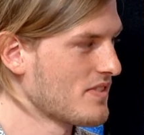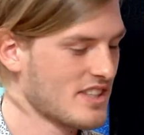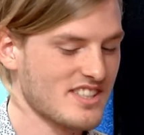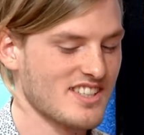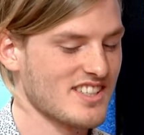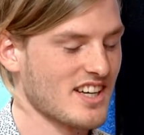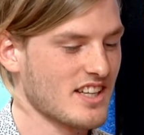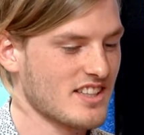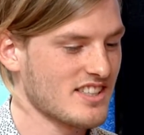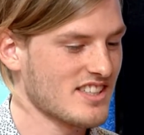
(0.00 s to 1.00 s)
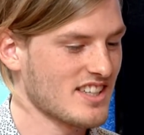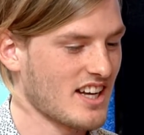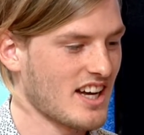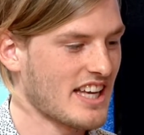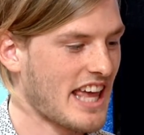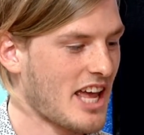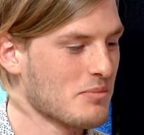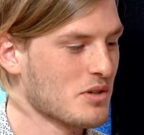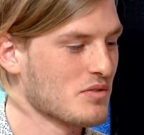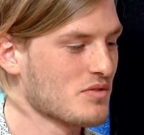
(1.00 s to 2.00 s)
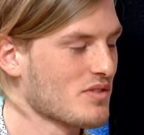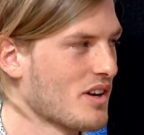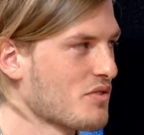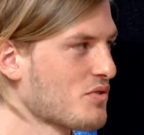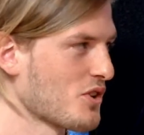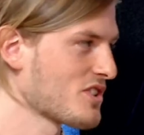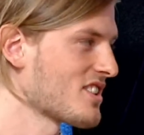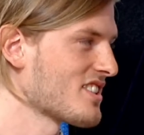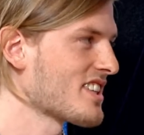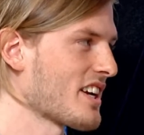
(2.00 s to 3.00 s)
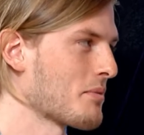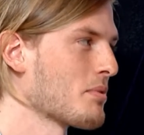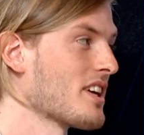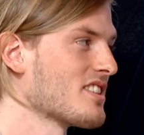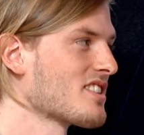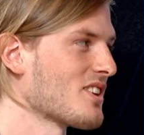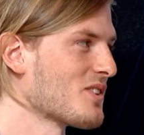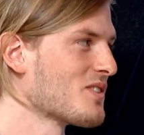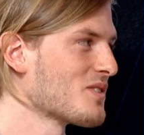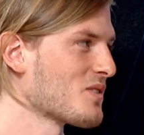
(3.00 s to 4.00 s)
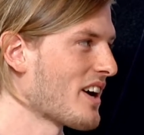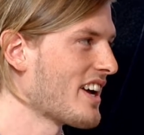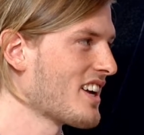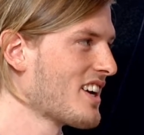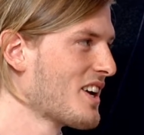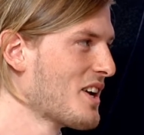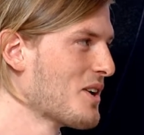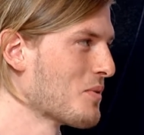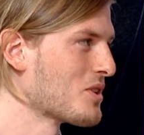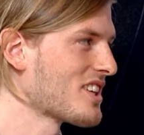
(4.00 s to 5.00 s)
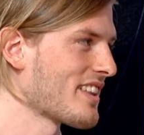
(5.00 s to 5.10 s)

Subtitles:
This is a game of first and second place, though, right? Which I